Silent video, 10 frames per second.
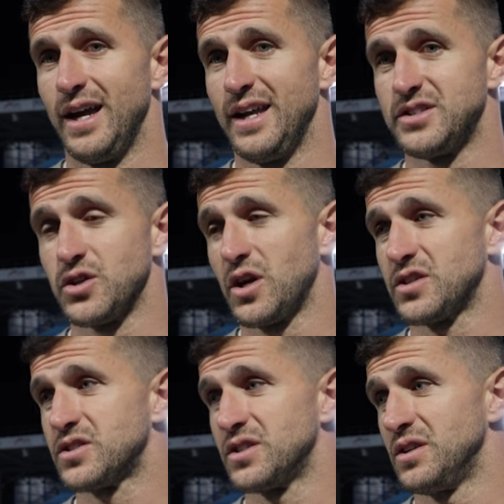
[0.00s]
it took
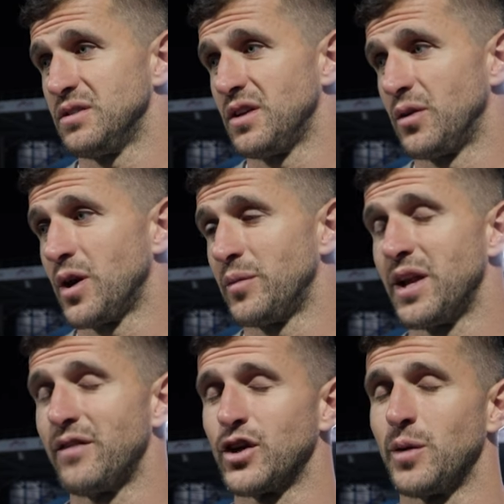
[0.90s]
us to come
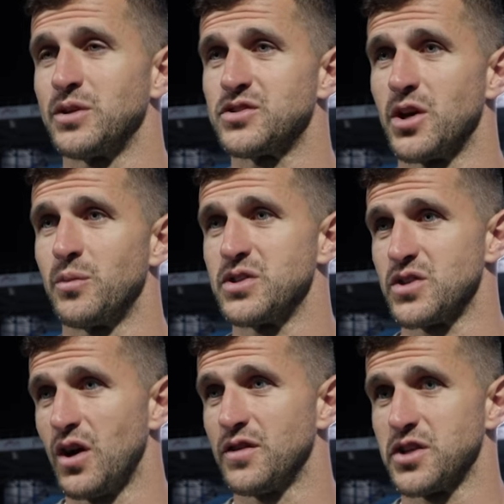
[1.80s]
in and have a couple of stern
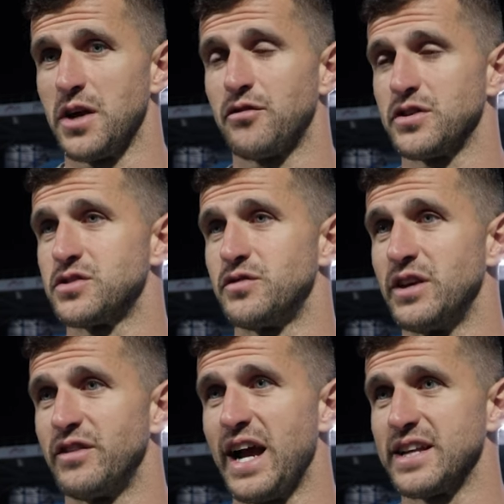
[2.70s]
words at half-time for us to
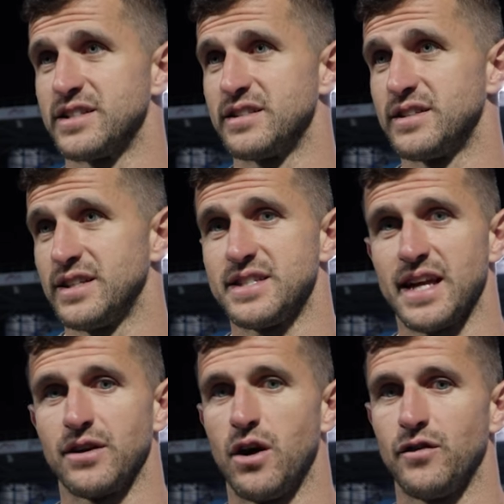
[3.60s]
really react. And
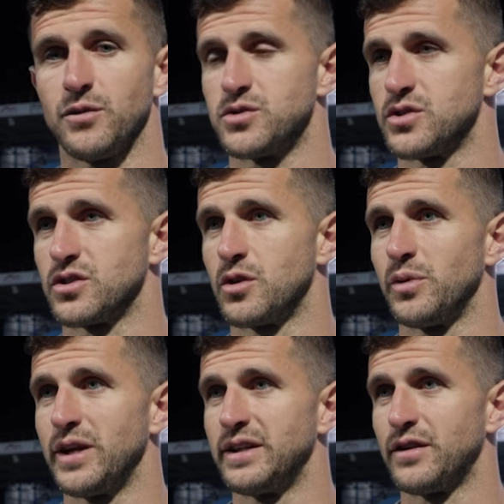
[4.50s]
second half, it was just a
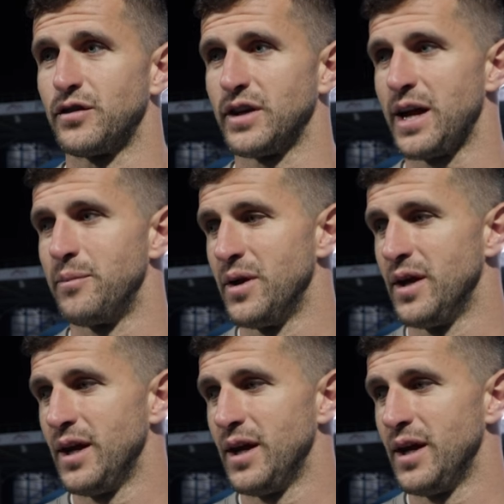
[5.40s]
completely different game.